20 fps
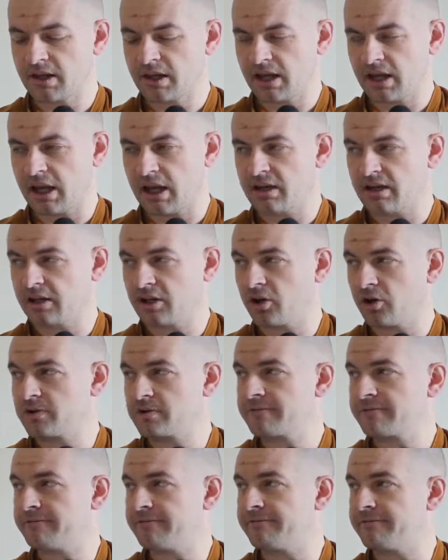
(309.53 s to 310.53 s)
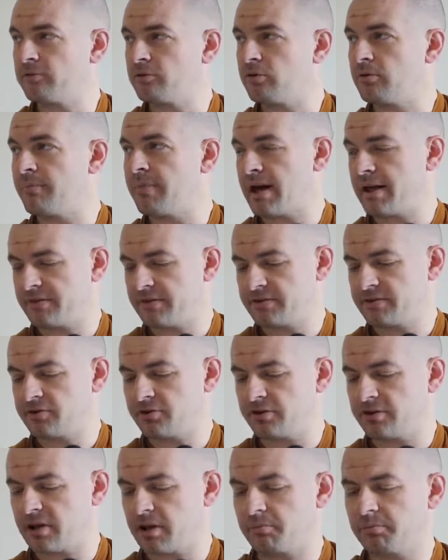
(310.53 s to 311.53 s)
And it goes for 4 months.
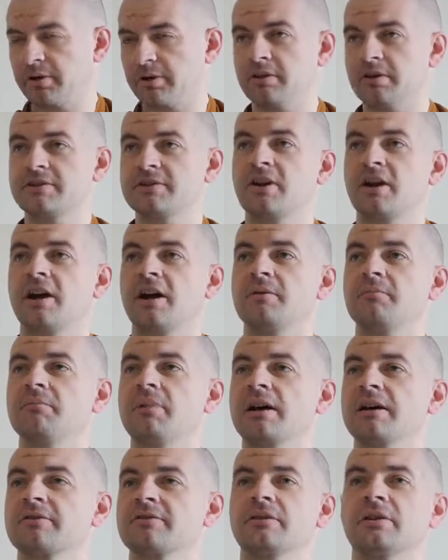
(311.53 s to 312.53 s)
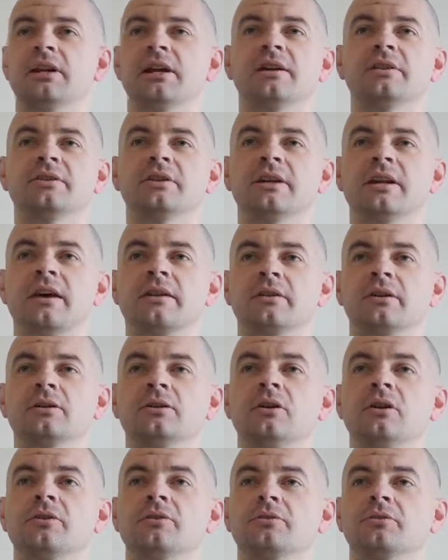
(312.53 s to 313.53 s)
During that period of time, monks are allowed to gather
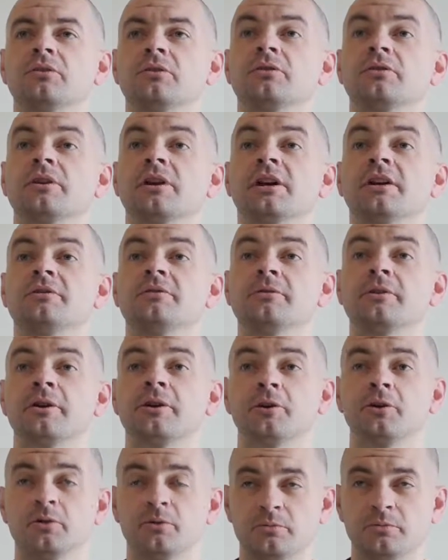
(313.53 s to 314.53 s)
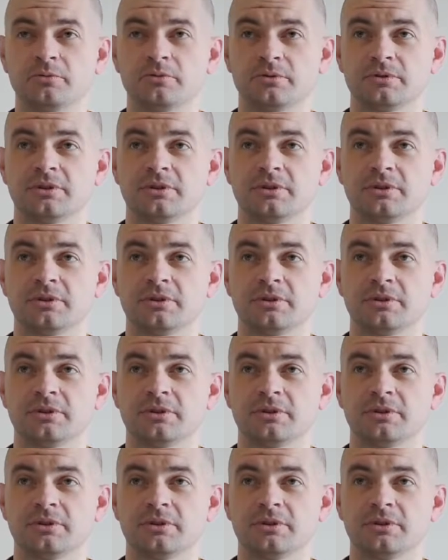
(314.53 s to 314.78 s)
cloth to create a robe.